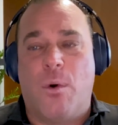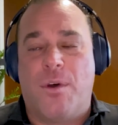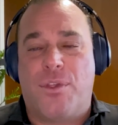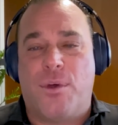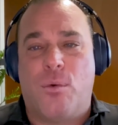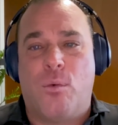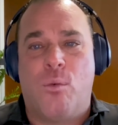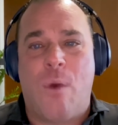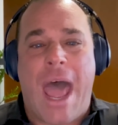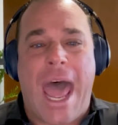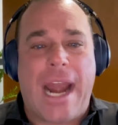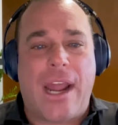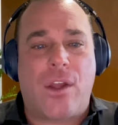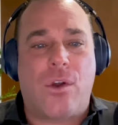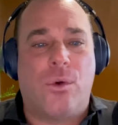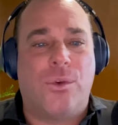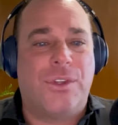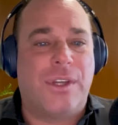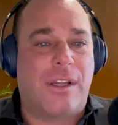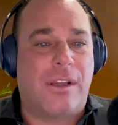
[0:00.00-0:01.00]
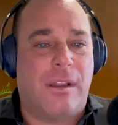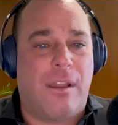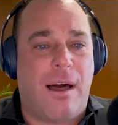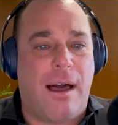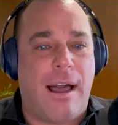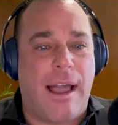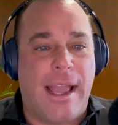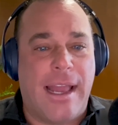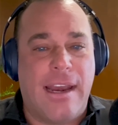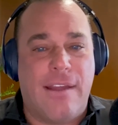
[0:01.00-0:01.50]
with a radical
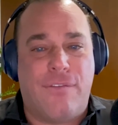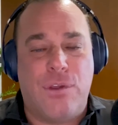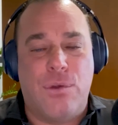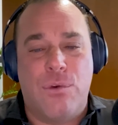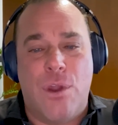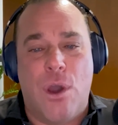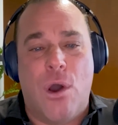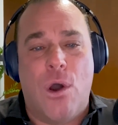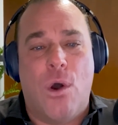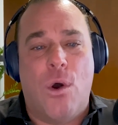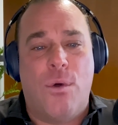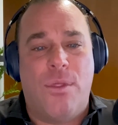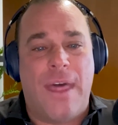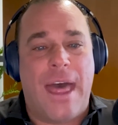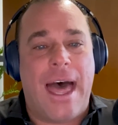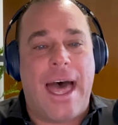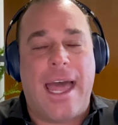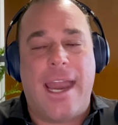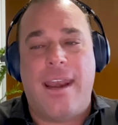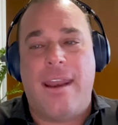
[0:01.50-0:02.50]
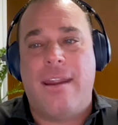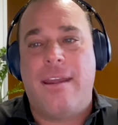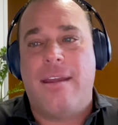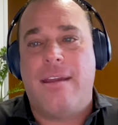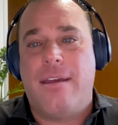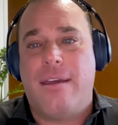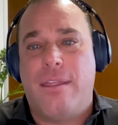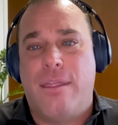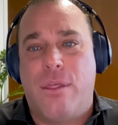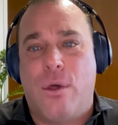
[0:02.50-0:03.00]
decline if you know that
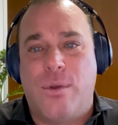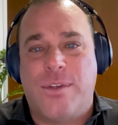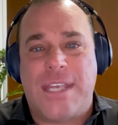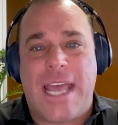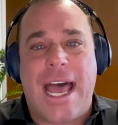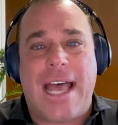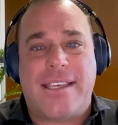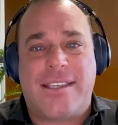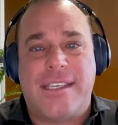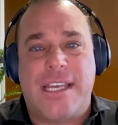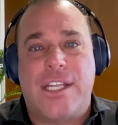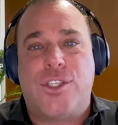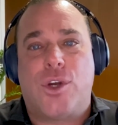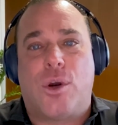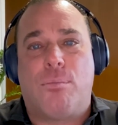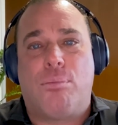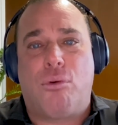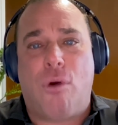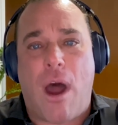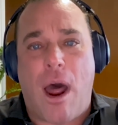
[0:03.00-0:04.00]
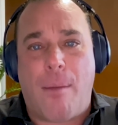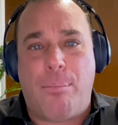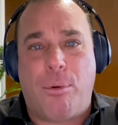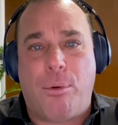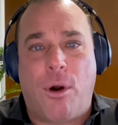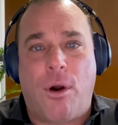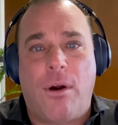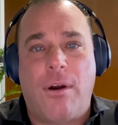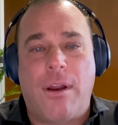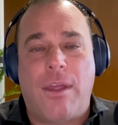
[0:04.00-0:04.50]
those assets are
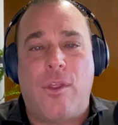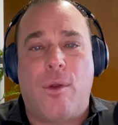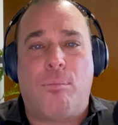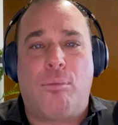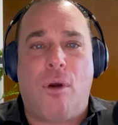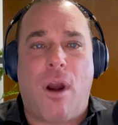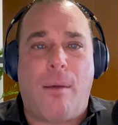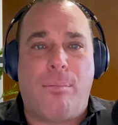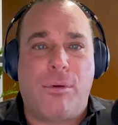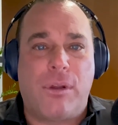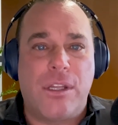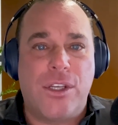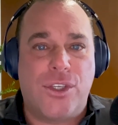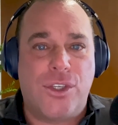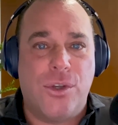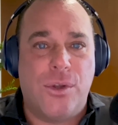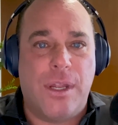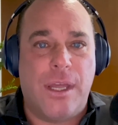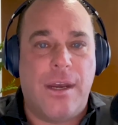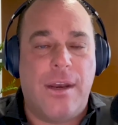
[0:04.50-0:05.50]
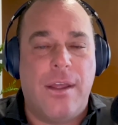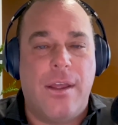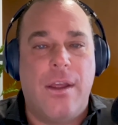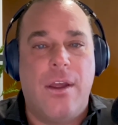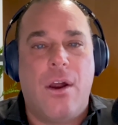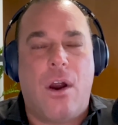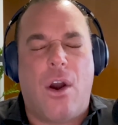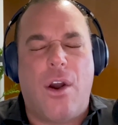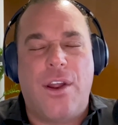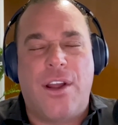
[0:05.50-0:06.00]
proper and they're properly suited?
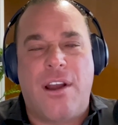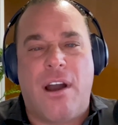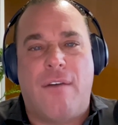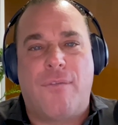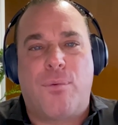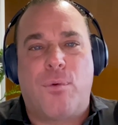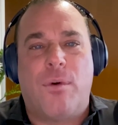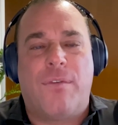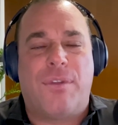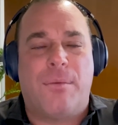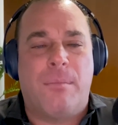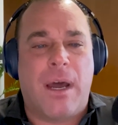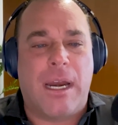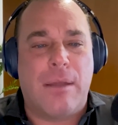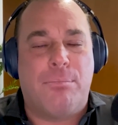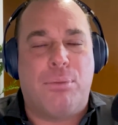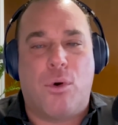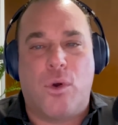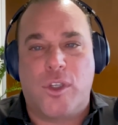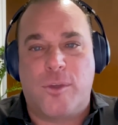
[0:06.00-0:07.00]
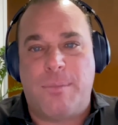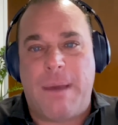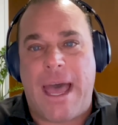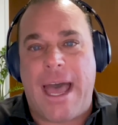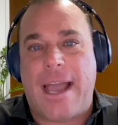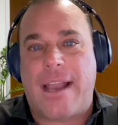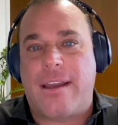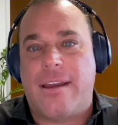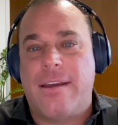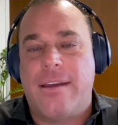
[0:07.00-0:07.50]
Are you comfortable if the money pulls
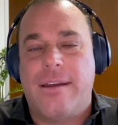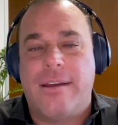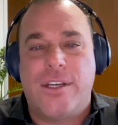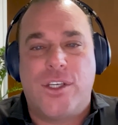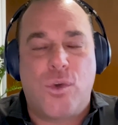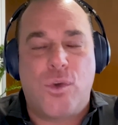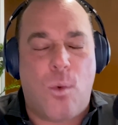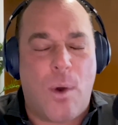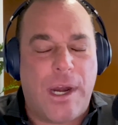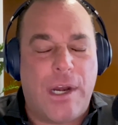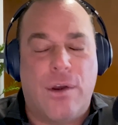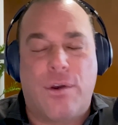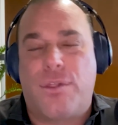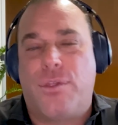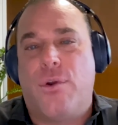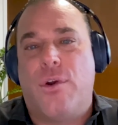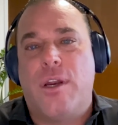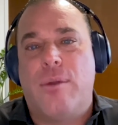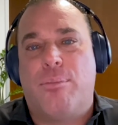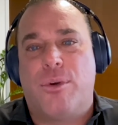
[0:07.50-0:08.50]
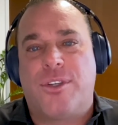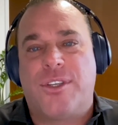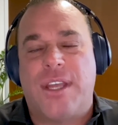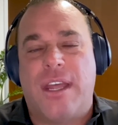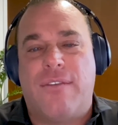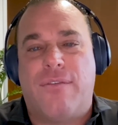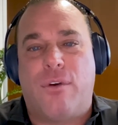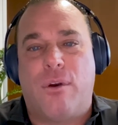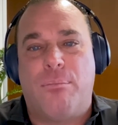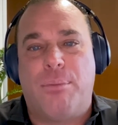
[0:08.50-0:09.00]
back 20 or
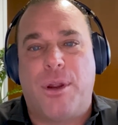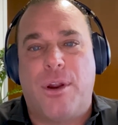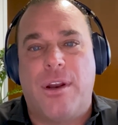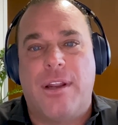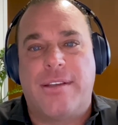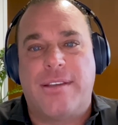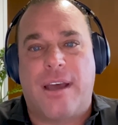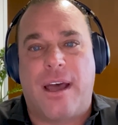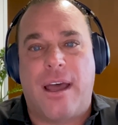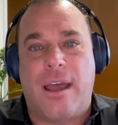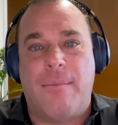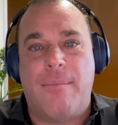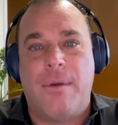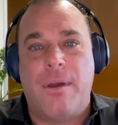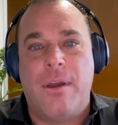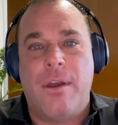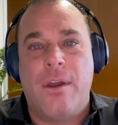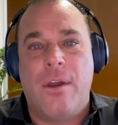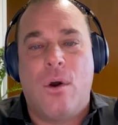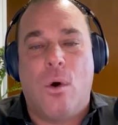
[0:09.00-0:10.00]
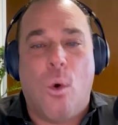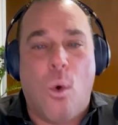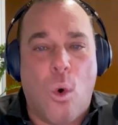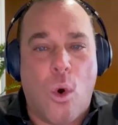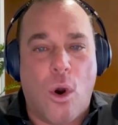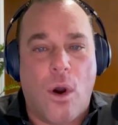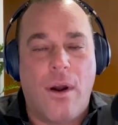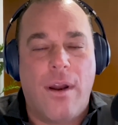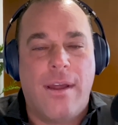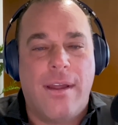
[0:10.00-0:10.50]
30% for a period of time?
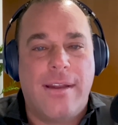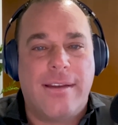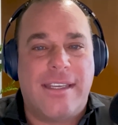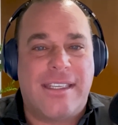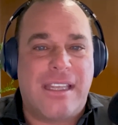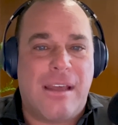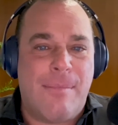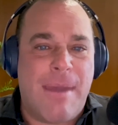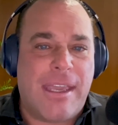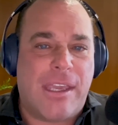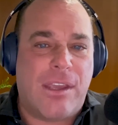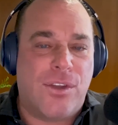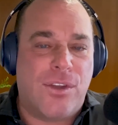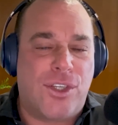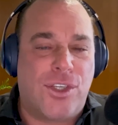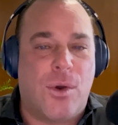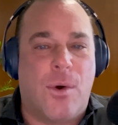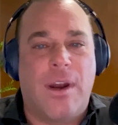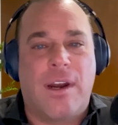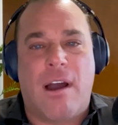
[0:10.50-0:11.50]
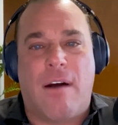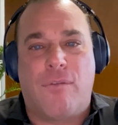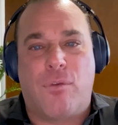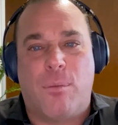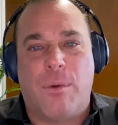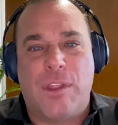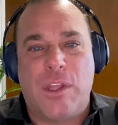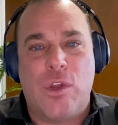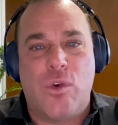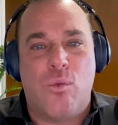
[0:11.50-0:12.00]
Or does that make you so
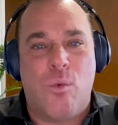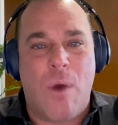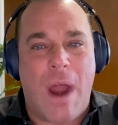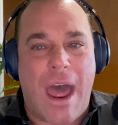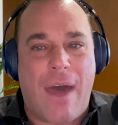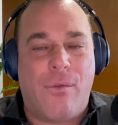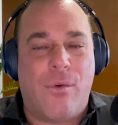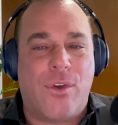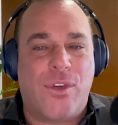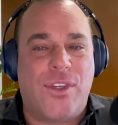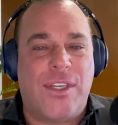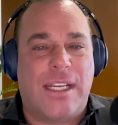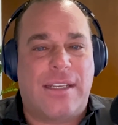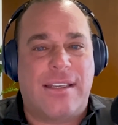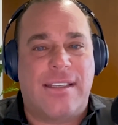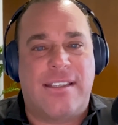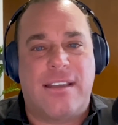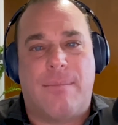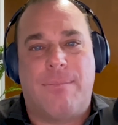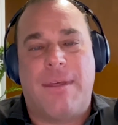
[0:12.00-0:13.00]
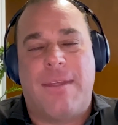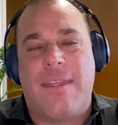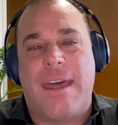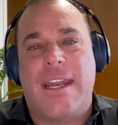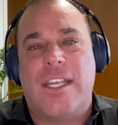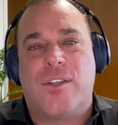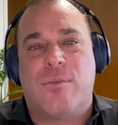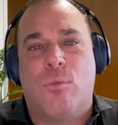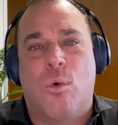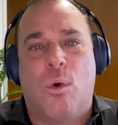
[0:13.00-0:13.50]
uncomfortable that you'd rather stick to something that
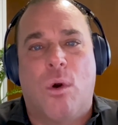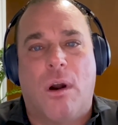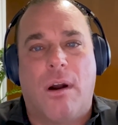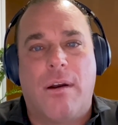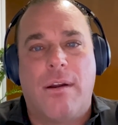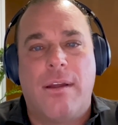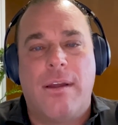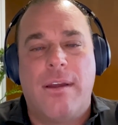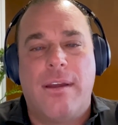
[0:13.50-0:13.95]
is more